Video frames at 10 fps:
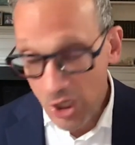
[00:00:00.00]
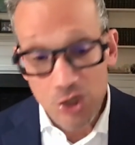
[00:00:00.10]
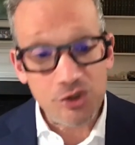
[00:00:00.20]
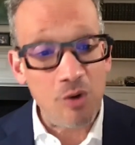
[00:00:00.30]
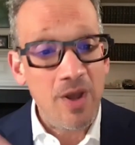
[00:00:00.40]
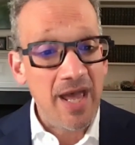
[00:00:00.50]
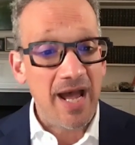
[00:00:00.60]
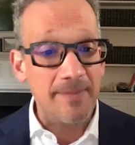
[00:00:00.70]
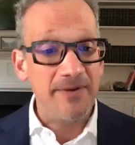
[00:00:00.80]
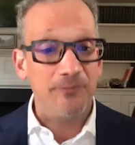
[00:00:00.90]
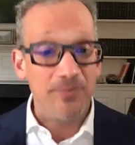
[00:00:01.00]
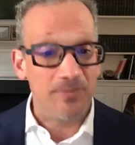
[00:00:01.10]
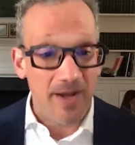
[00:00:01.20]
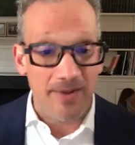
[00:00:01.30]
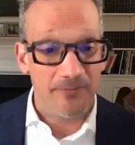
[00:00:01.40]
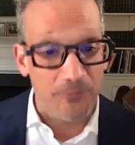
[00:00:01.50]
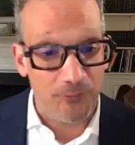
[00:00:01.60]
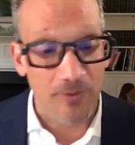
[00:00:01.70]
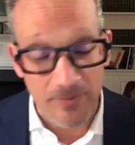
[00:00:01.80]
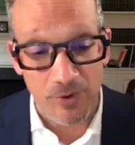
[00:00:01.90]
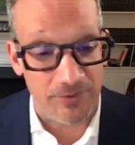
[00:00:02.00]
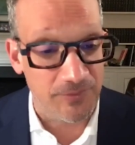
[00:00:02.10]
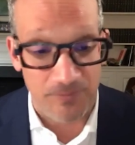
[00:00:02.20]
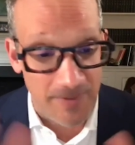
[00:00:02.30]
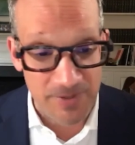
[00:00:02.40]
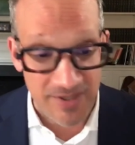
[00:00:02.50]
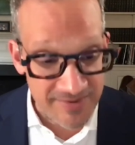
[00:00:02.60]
So, I mean, look, I'm going to